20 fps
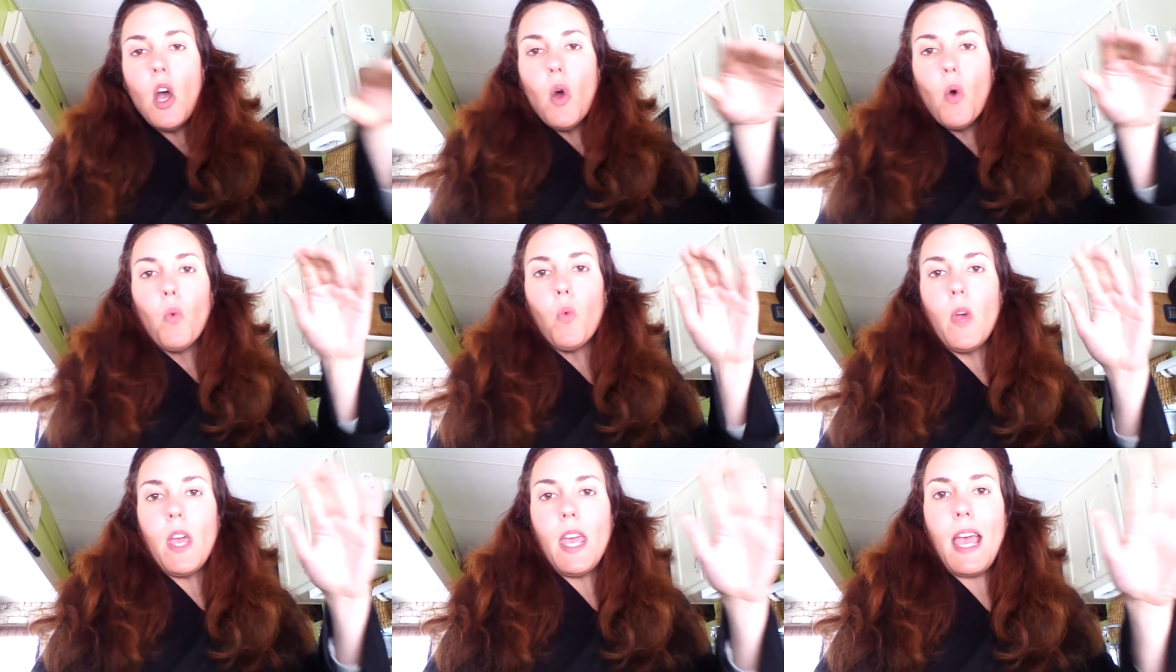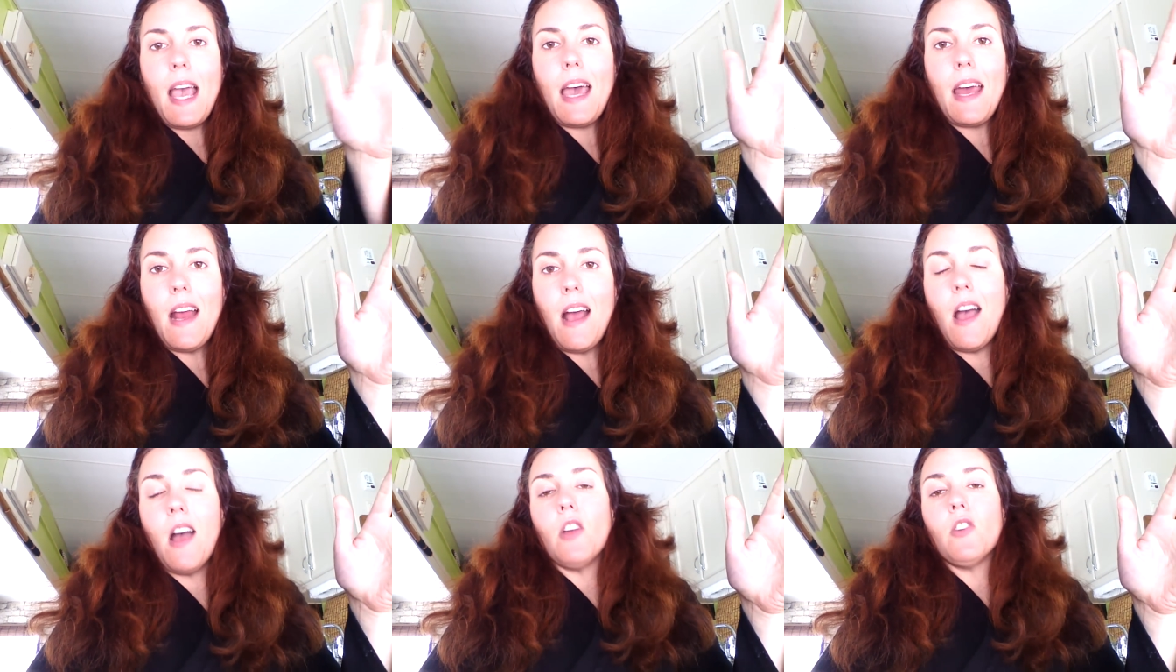We had
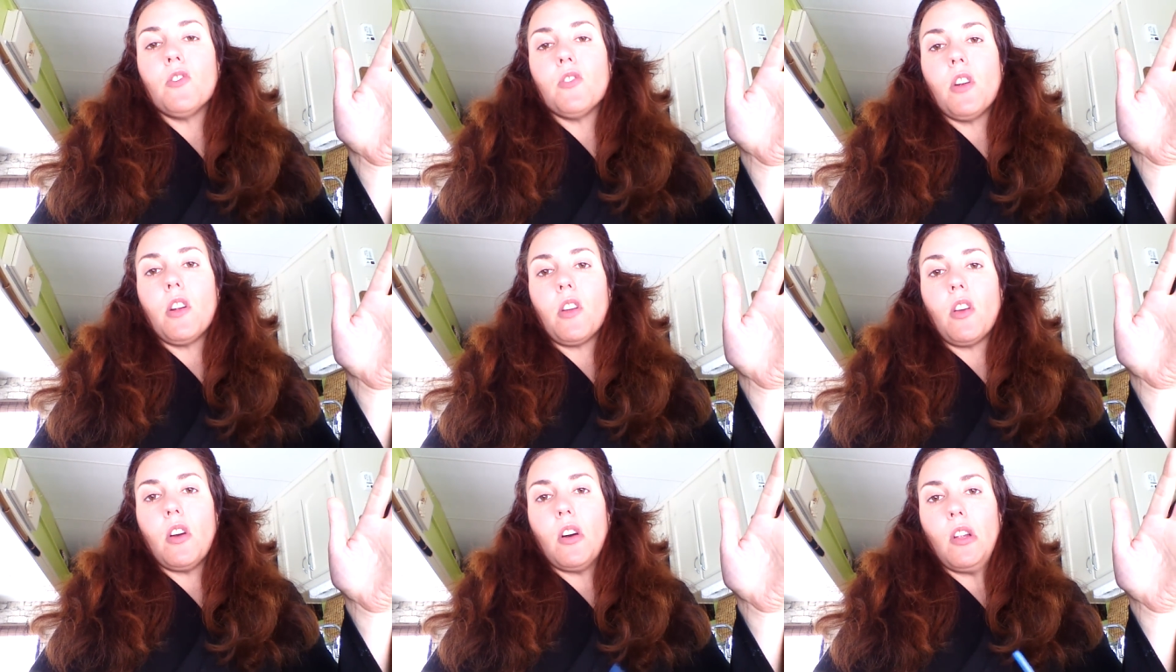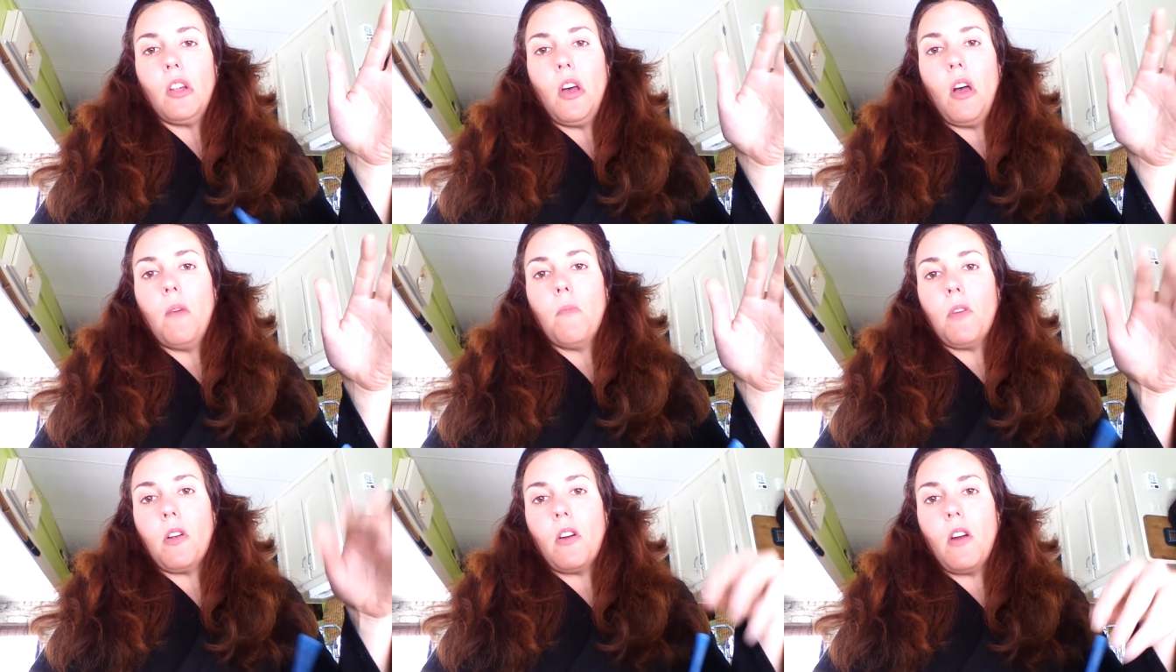100
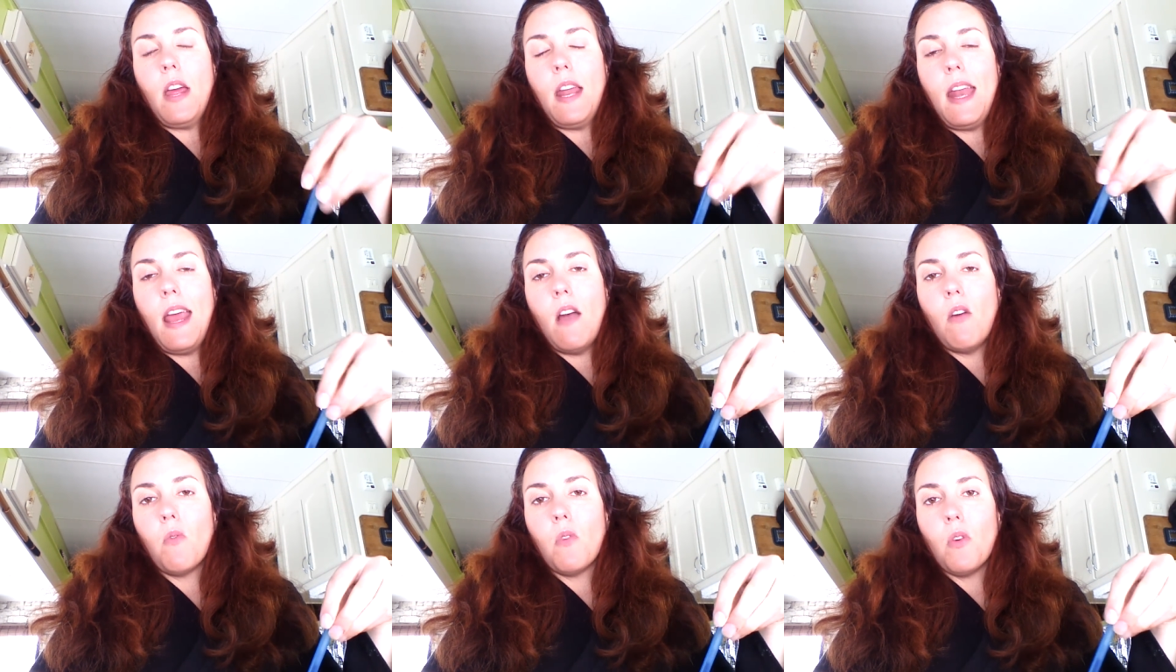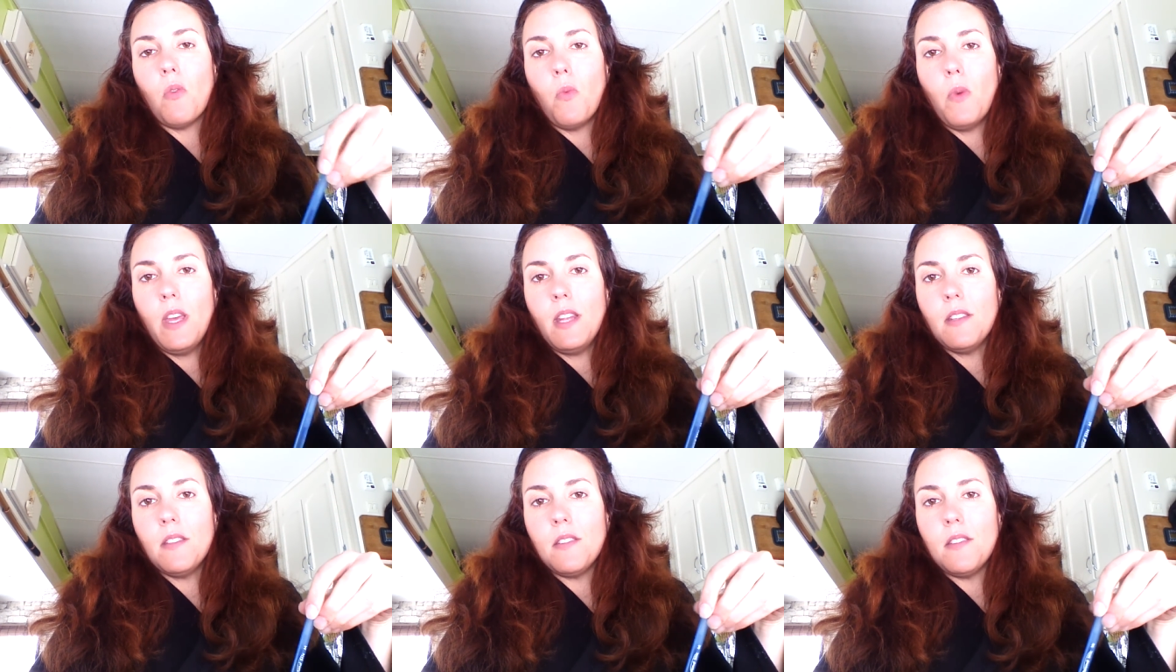kilometer an hour
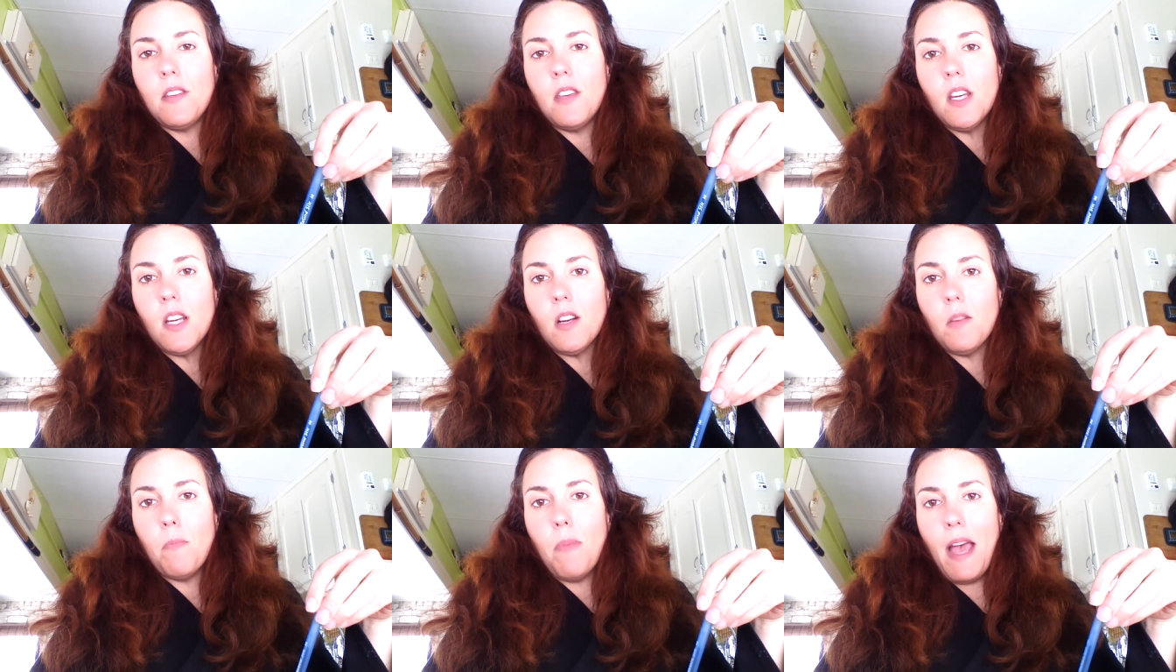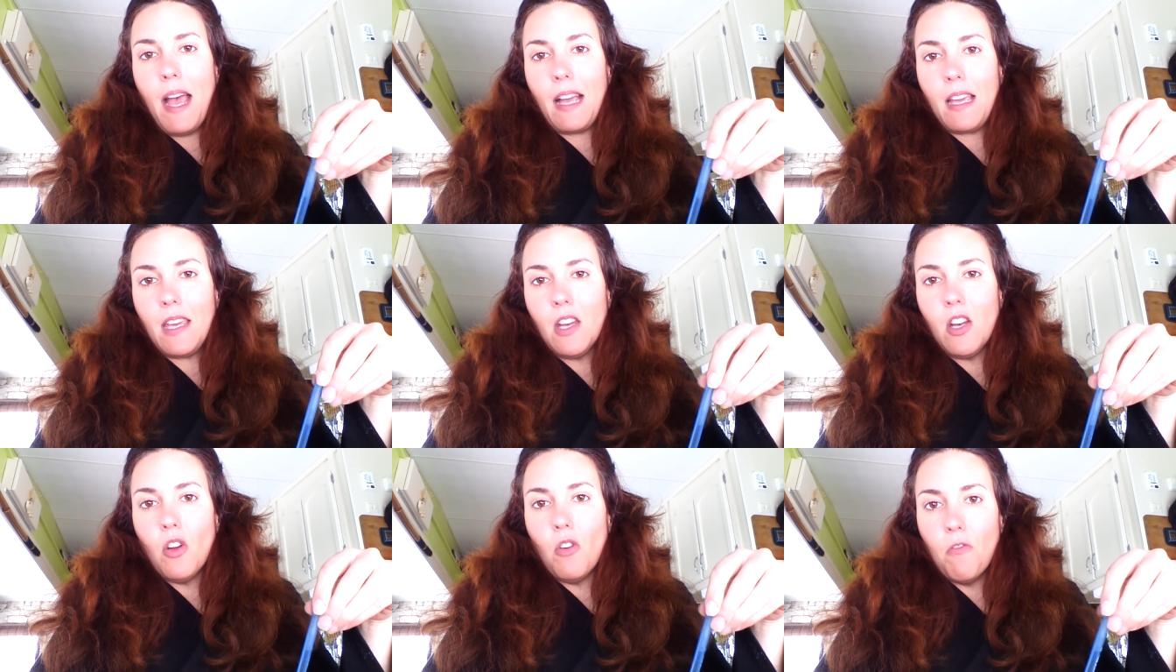winds here
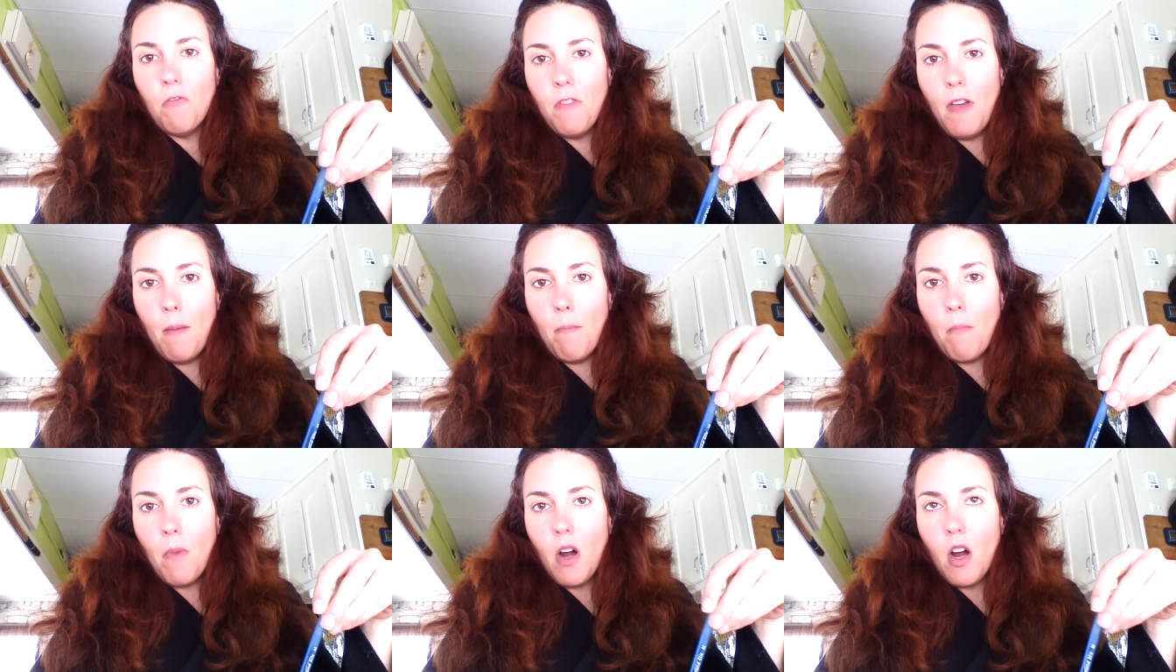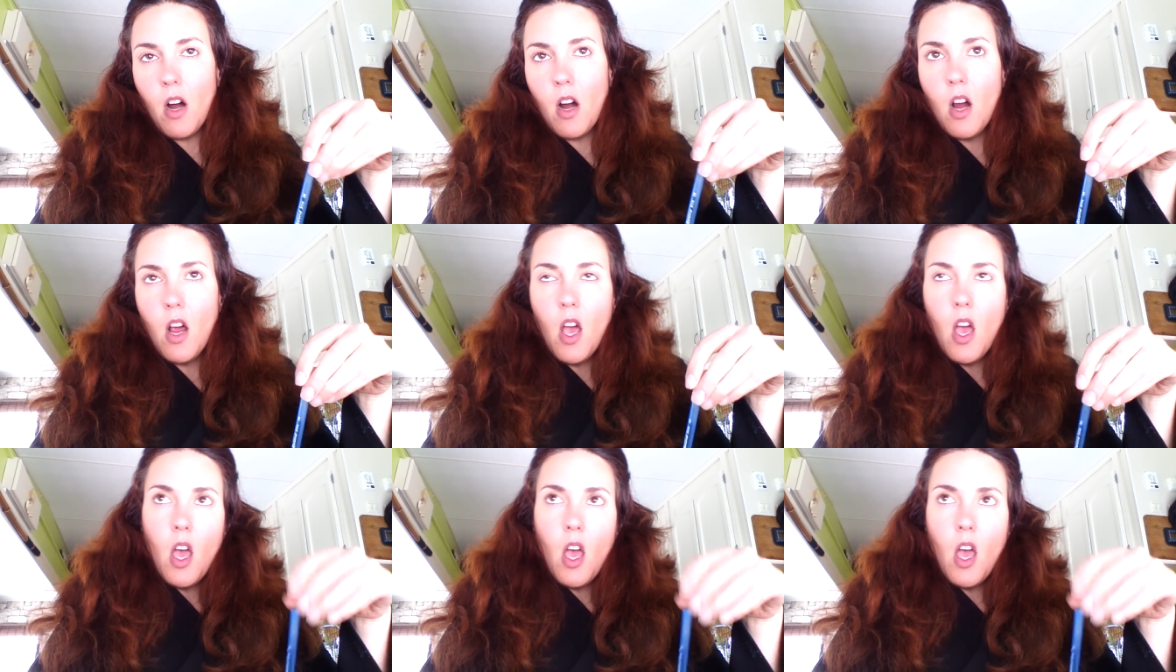back in November.